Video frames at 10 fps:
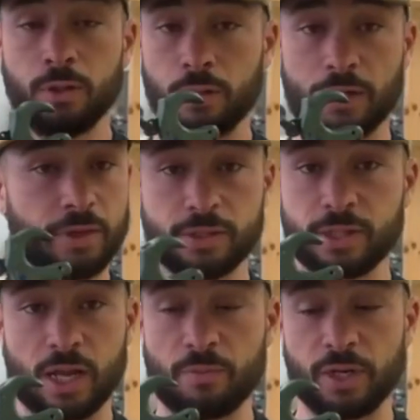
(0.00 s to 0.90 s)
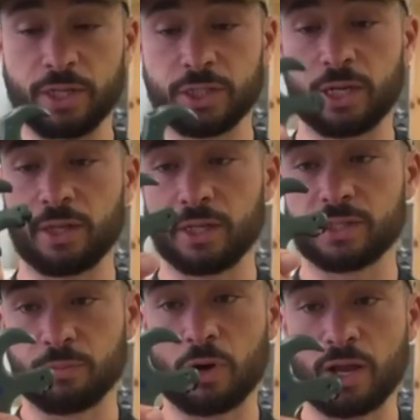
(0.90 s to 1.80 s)
I think it's a combination. I think it's
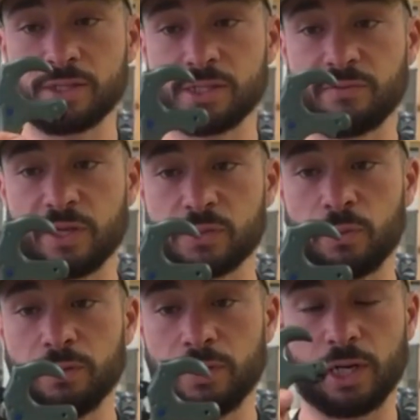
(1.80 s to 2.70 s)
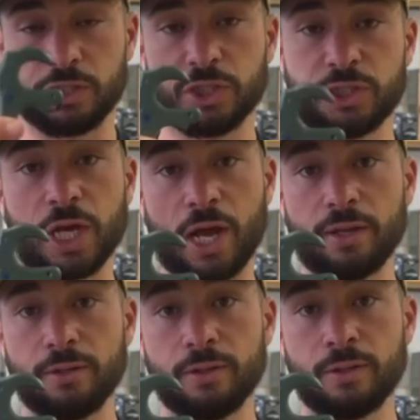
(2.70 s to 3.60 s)
the process of this one that I just
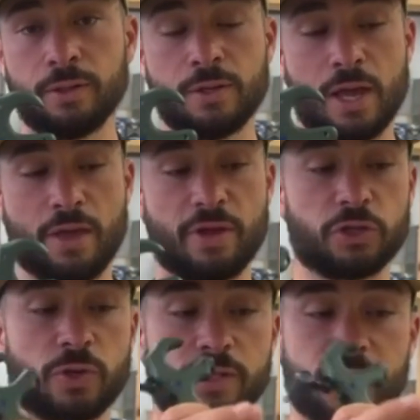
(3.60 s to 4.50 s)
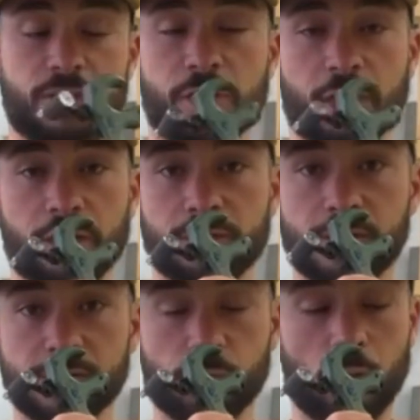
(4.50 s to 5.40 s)
shot and then transitioning into
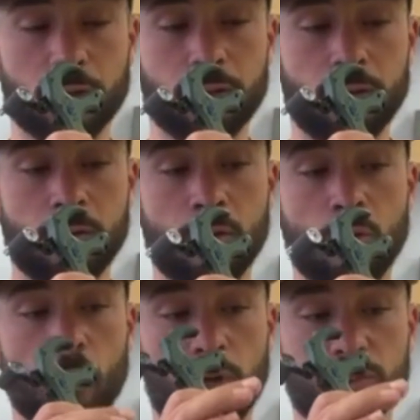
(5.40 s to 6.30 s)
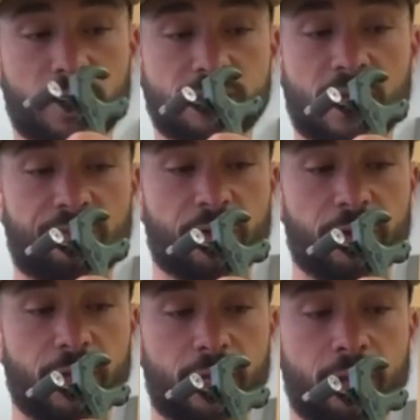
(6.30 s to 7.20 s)
this one where it doesn't have the
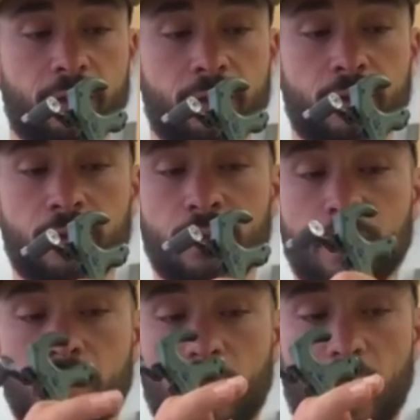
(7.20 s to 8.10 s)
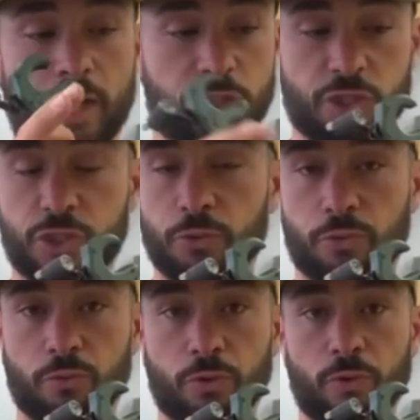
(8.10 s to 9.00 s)
click and I just shoot
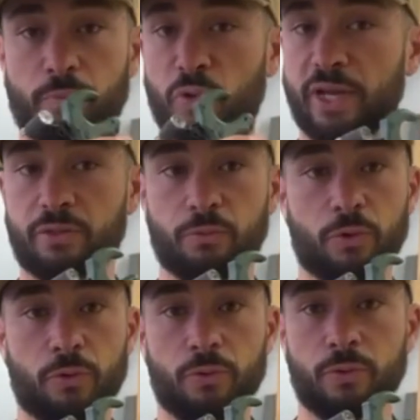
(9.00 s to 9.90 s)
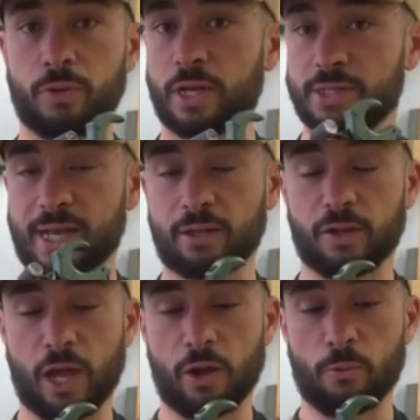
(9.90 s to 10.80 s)
through and break through exactly
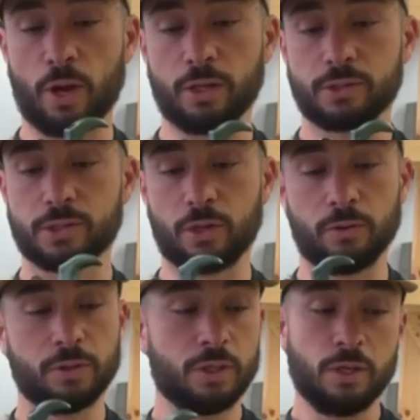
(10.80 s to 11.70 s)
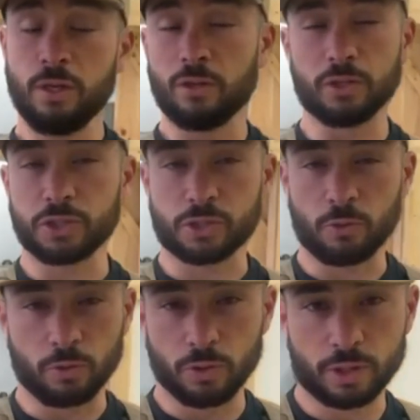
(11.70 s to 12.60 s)
how I want. So let's just go
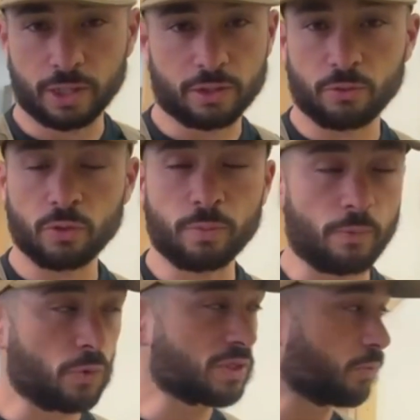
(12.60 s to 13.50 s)
look at the group. I wasn't